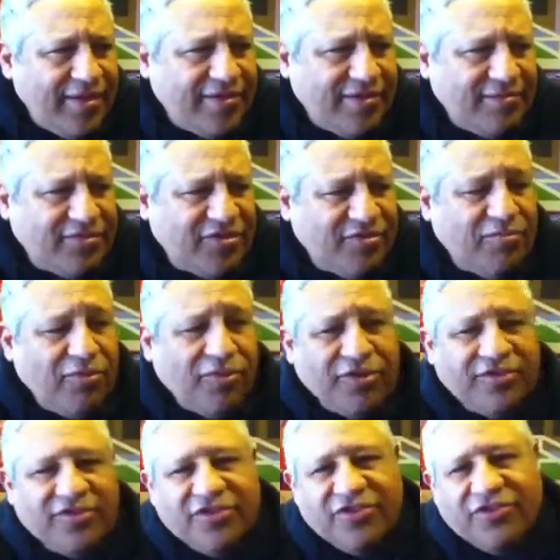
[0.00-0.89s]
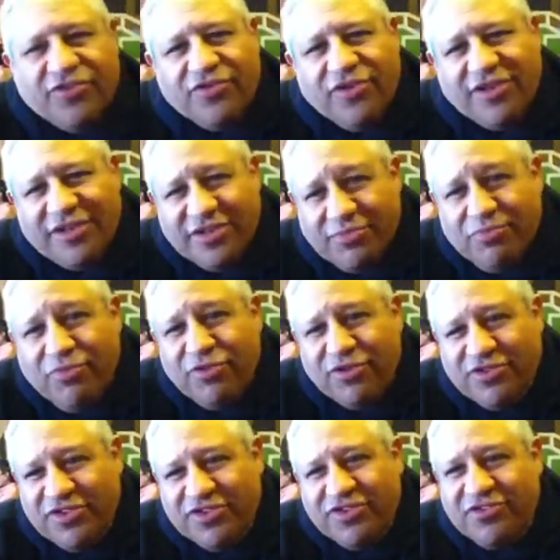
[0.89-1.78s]
some sports
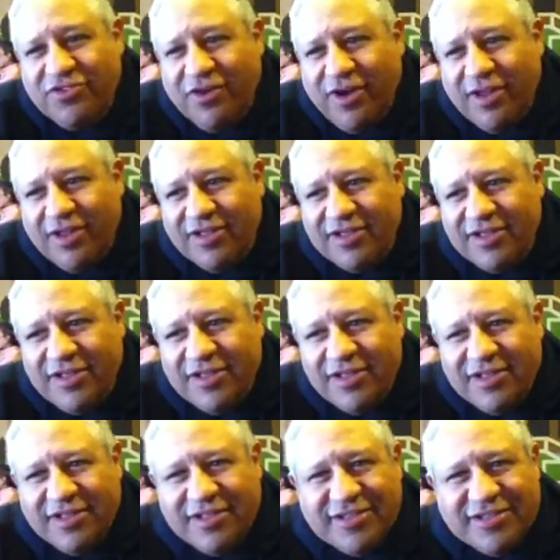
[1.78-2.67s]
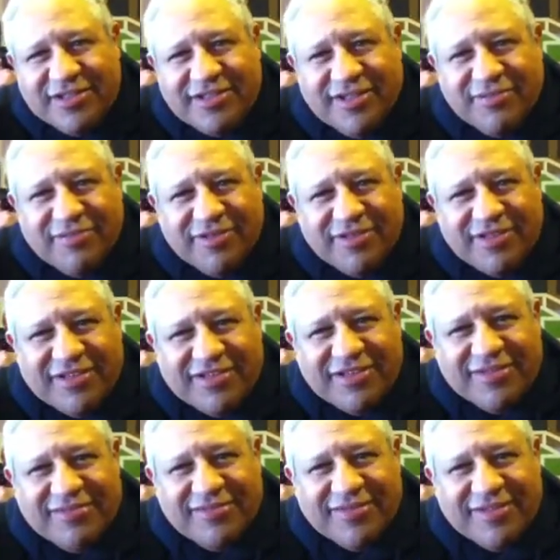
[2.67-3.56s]
astrology and
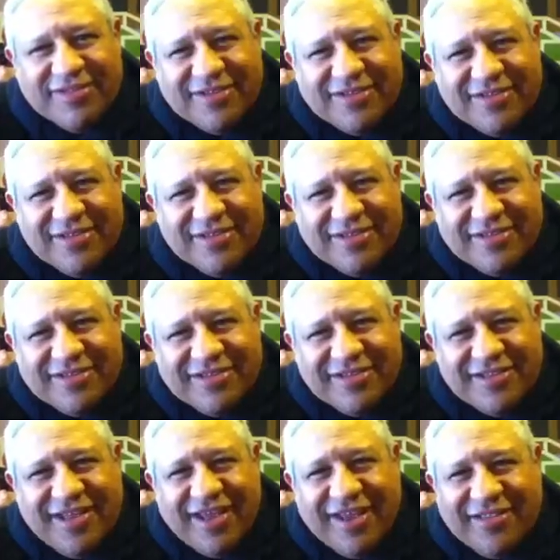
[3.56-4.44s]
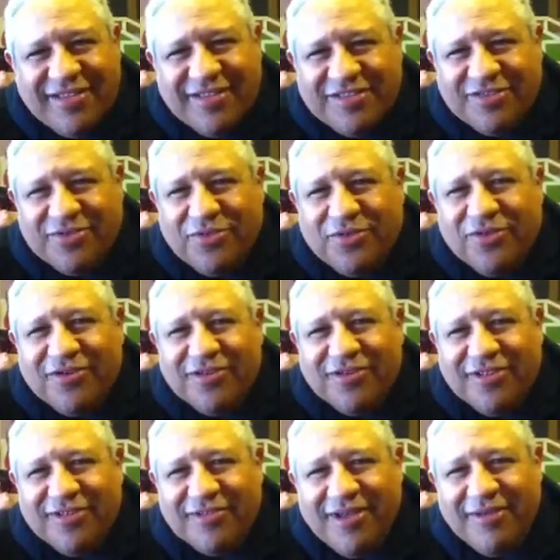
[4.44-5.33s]
symbolism out of this
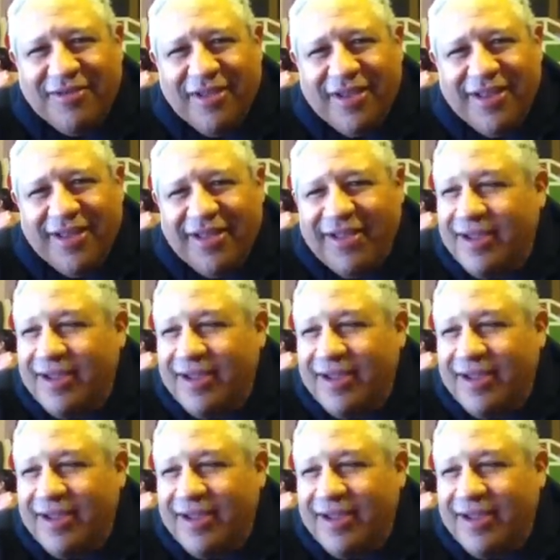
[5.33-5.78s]
world. I mean,